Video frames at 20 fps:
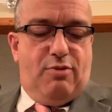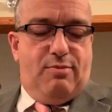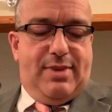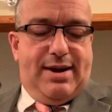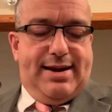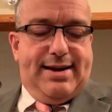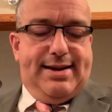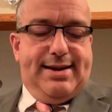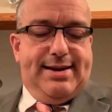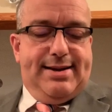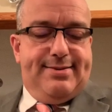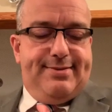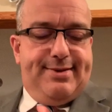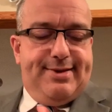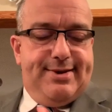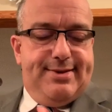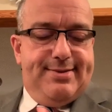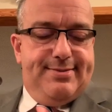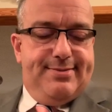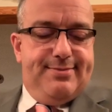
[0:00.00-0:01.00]
No
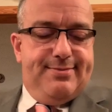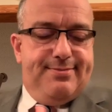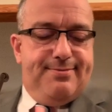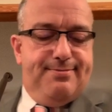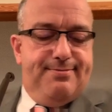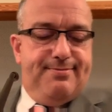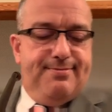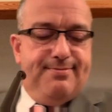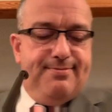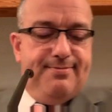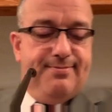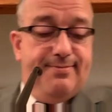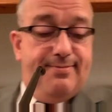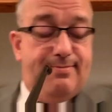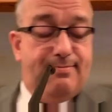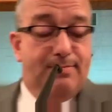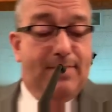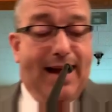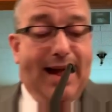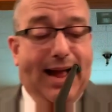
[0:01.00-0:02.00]
man can
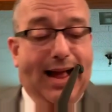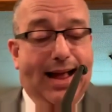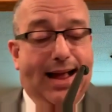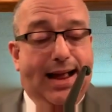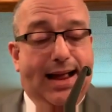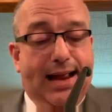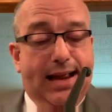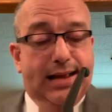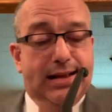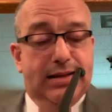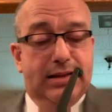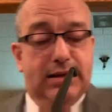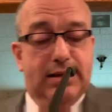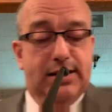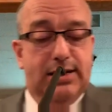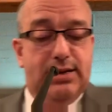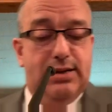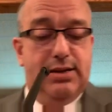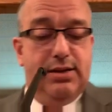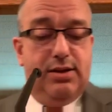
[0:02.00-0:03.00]
buy
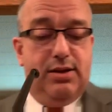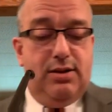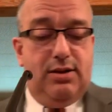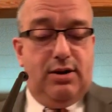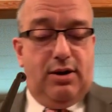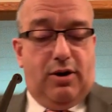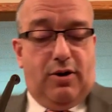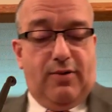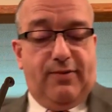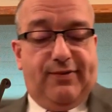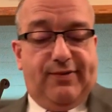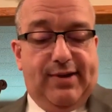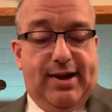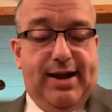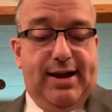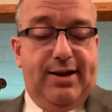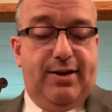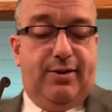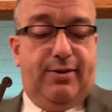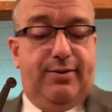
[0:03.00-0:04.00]
or
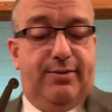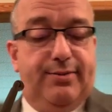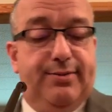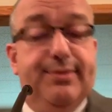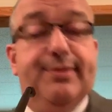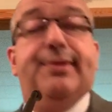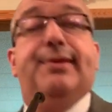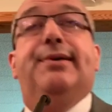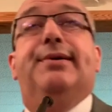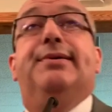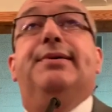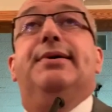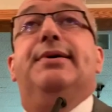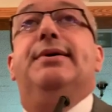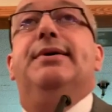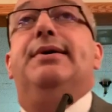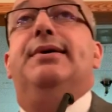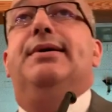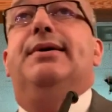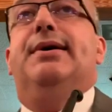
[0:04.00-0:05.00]
sell
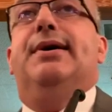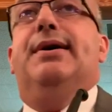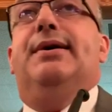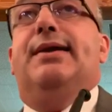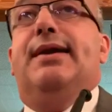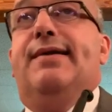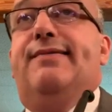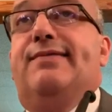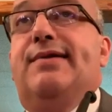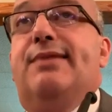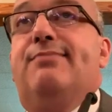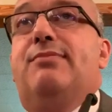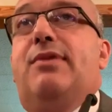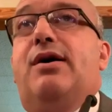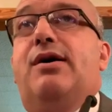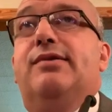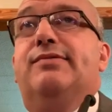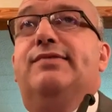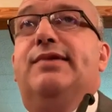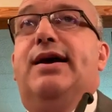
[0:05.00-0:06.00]
unless
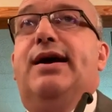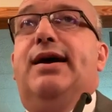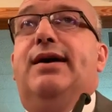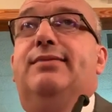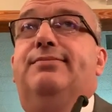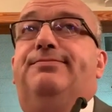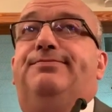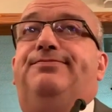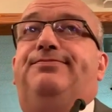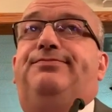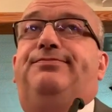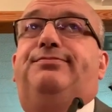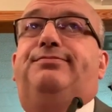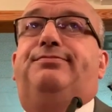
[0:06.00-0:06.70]
that mark's there.